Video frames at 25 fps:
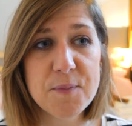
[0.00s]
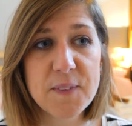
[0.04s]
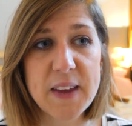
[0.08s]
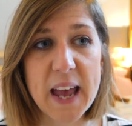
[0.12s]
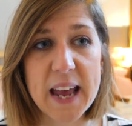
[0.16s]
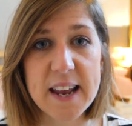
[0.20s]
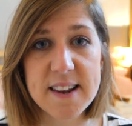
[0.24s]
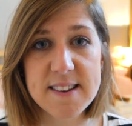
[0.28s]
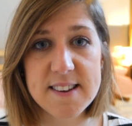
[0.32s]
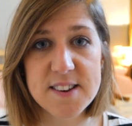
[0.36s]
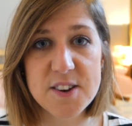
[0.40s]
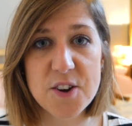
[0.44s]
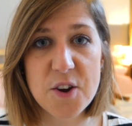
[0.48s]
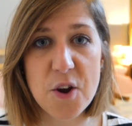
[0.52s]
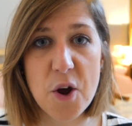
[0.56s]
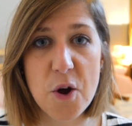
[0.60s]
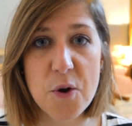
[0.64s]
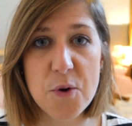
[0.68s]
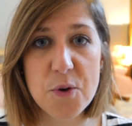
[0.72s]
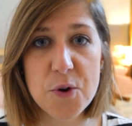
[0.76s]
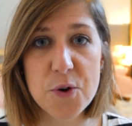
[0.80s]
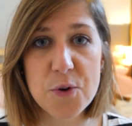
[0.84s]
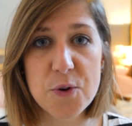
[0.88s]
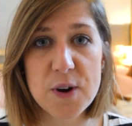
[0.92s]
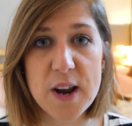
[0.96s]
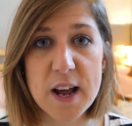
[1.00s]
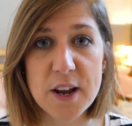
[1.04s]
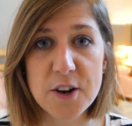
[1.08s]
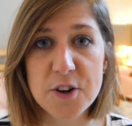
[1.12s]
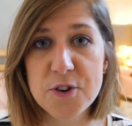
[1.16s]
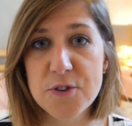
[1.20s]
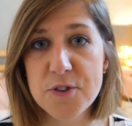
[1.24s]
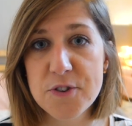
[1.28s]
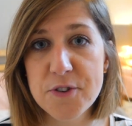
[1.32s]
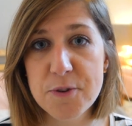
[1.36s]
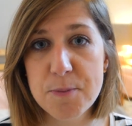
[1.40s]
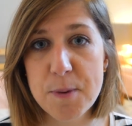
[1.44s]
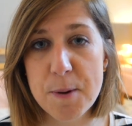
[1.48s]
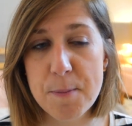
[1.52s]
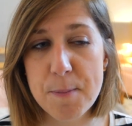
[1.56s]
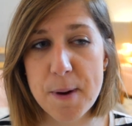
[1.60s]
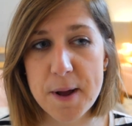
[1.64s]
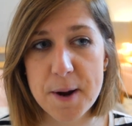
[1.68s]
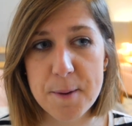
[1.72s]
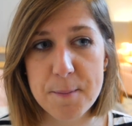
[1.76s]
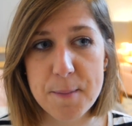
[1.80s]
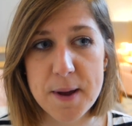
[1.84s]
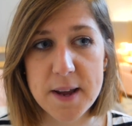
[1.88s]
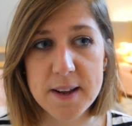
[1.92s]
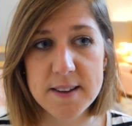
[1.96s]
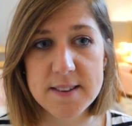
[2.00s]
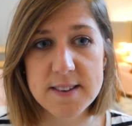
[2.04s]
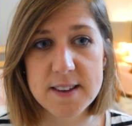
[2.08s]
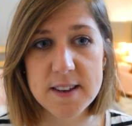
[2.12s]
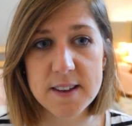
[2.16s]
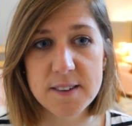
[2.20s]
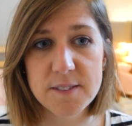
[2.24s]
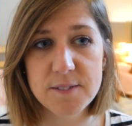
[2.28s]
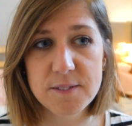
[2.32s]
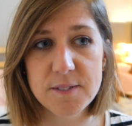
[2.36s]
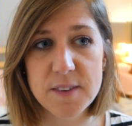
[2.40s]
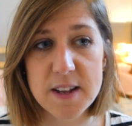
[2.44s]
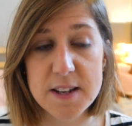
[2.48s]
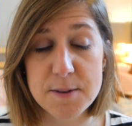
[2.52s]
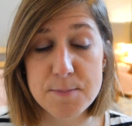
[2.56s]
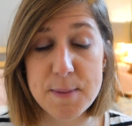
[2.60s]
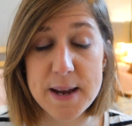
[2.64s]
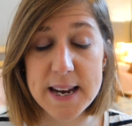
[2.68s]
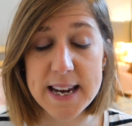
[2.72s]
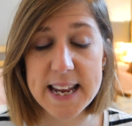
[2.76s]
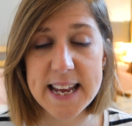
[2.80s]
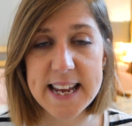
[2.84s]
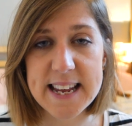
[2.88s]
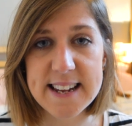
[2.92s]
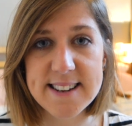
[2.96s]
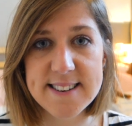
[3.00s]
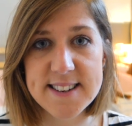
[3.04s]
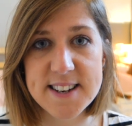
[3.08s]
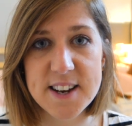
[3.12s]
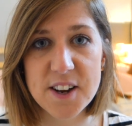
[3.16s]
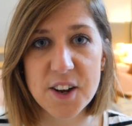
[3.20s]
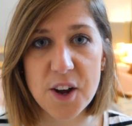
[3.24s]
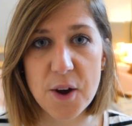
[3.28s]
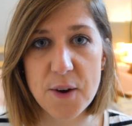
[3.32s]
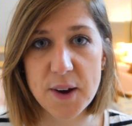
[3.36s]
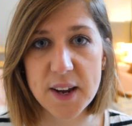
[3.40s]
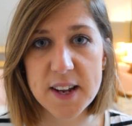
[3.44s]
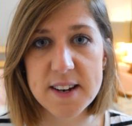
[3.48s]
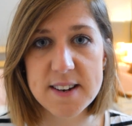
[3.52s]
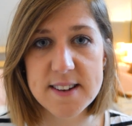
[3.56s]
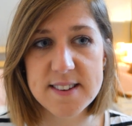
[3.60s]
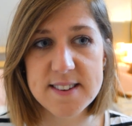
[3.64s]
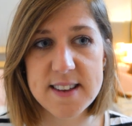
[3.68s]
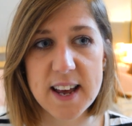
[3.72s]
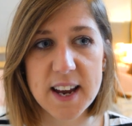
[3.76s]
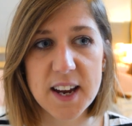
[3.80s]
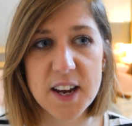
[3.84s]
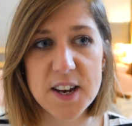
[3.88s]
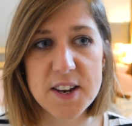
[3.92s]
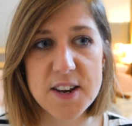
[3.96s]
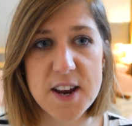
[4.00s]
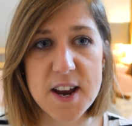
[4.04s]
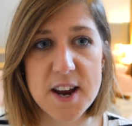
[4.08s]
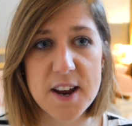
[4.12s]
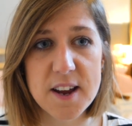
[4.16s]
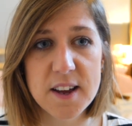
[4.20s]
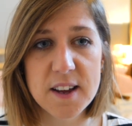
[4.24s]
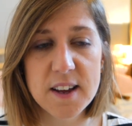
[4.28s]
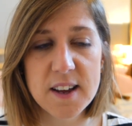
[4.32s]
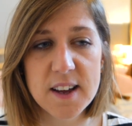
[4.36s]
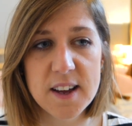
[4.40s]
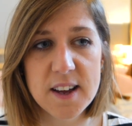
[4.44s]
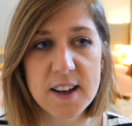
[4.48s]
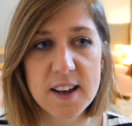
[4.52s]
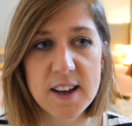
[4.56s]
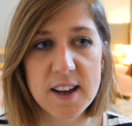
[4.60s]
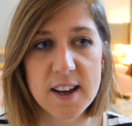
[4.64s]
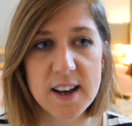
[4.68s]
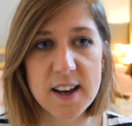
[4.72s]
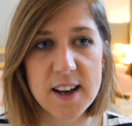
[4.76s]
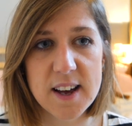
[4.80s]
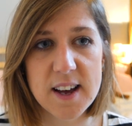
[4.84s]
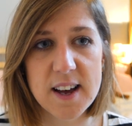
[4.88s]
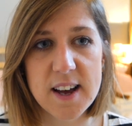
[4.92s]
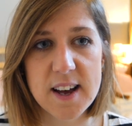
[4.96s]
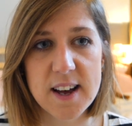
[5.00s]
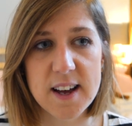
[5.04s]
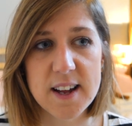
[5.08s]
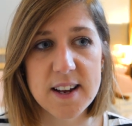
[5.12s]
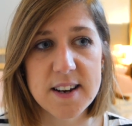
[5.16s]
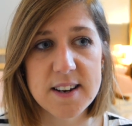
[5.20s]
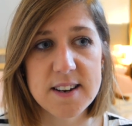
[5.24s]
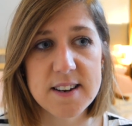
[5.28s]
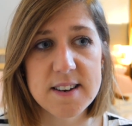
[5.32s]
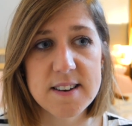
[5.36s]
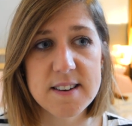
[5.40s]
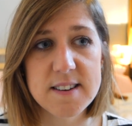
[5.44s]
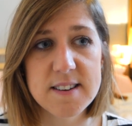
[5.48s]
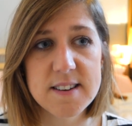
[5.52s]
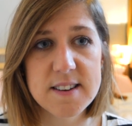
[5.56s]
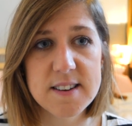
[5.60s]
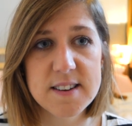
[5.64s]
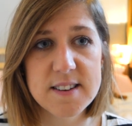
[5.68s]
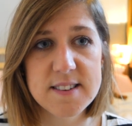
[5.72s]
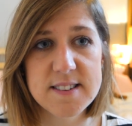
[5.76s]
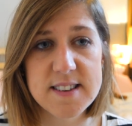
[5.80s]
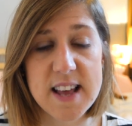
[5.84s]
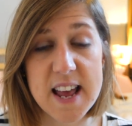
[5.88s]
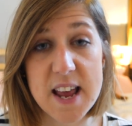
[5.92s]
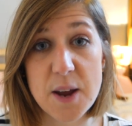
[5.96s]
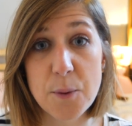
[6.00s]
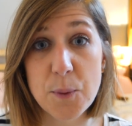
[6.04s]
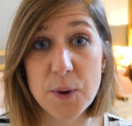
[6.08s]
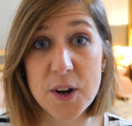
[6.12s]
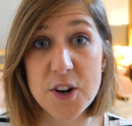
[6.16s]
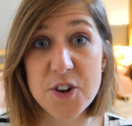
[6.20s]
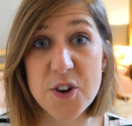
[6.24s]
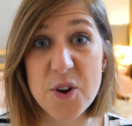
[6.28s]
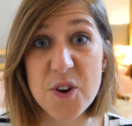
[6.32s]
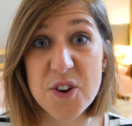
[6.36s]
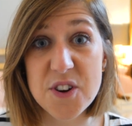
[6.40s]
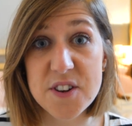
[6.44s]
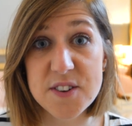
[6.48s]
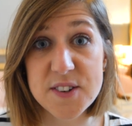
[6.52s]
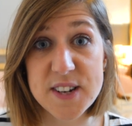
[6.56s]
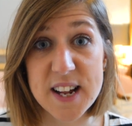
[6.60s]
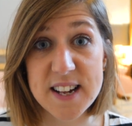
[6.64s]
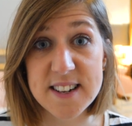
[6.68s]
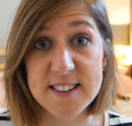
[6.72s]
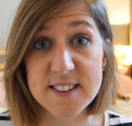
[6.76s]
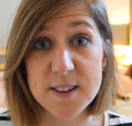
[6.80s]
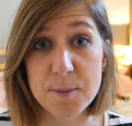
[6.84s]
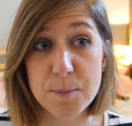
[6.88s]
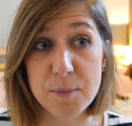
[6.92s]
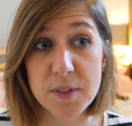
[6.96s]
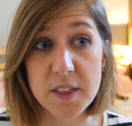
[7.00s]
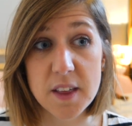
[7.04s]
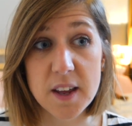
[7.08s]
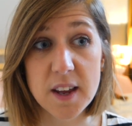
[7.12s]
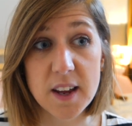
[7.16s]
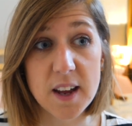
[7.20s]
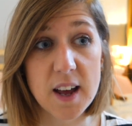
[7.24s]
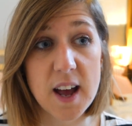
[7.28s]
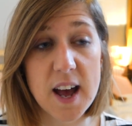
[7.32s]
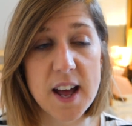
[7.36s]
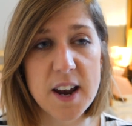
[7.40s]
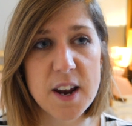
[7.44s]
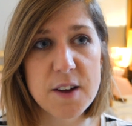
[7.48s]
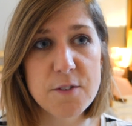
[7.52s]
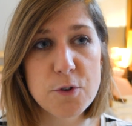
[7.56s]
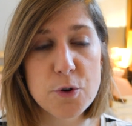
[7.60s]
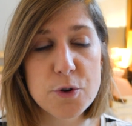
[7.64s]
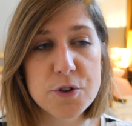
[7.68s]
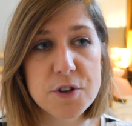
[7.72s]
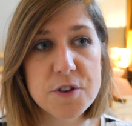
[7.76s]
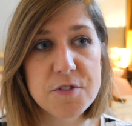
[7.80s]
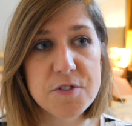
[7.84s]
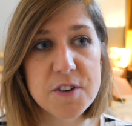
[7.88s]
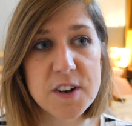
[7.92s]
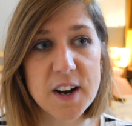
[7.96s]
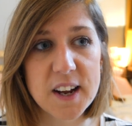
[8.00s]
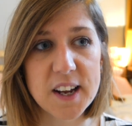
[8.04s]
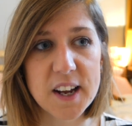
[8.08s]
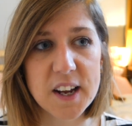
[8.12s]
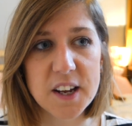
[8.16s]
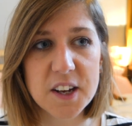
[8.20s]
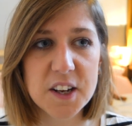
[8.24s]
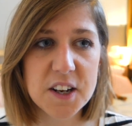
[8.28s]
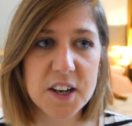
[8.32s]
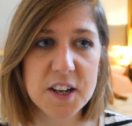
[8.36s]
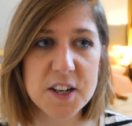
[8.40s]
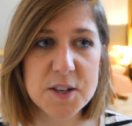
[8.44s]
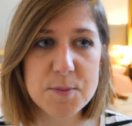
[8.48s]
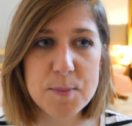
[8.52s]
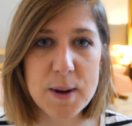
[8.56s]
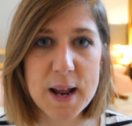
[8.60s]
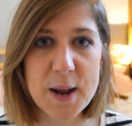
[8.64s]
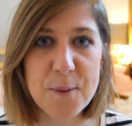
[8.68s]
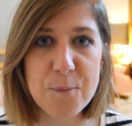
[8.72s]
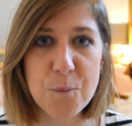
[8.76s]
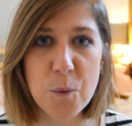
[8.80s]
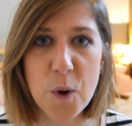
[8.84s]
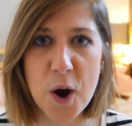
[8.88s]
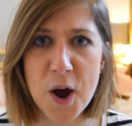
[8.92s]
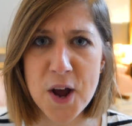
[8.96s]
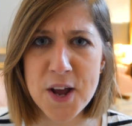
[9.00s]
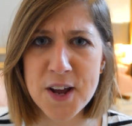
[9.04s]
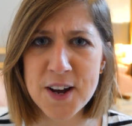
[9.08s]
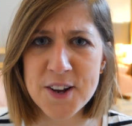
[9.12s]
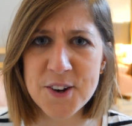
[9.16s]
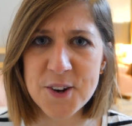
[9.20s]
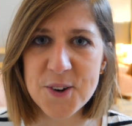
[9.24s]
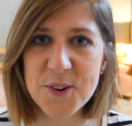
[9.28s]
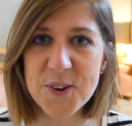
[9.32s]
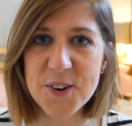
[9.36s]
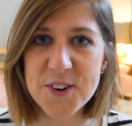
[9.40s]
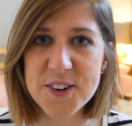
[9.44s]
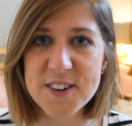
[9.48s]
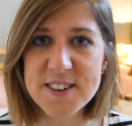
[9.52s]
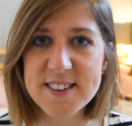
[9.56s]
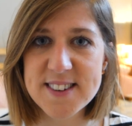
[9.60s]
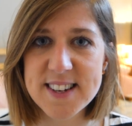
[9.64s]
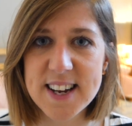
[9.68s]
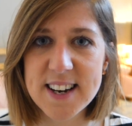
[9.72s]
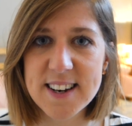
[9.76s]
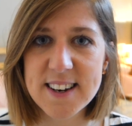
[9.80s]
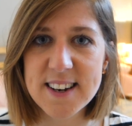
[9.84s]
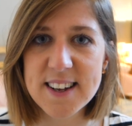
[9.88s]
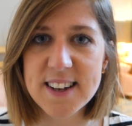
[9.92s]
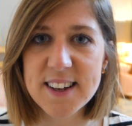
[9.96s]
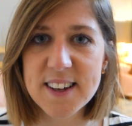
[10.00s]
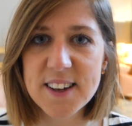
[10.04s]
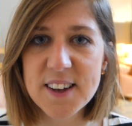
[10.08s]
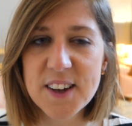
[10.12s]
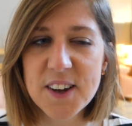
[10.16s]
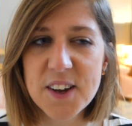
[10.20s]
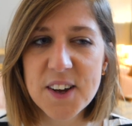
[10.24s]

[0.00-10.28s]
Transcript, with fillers: getting to know your lecturers a bit better has made it easier going into second year, and saying when I don't understand something. And I also feel like I can explain why I don't understand it,